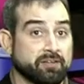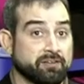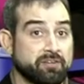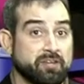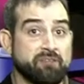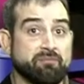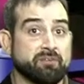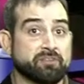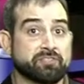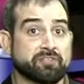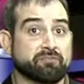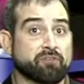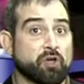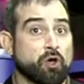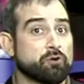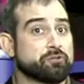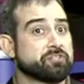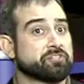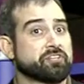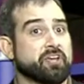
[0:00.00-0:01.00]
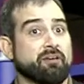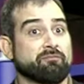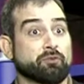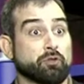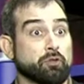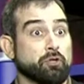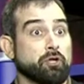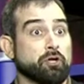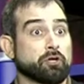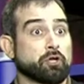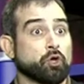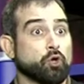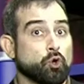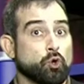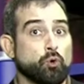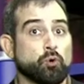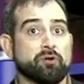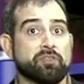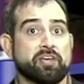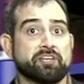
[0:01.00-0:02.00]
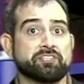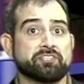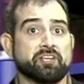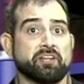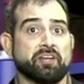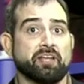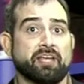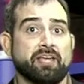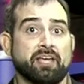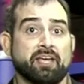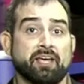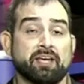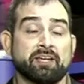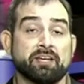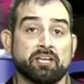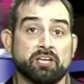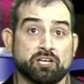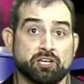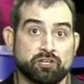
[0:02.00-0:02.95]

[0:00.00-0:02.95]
Defensive coaches have to look, who are they sending in,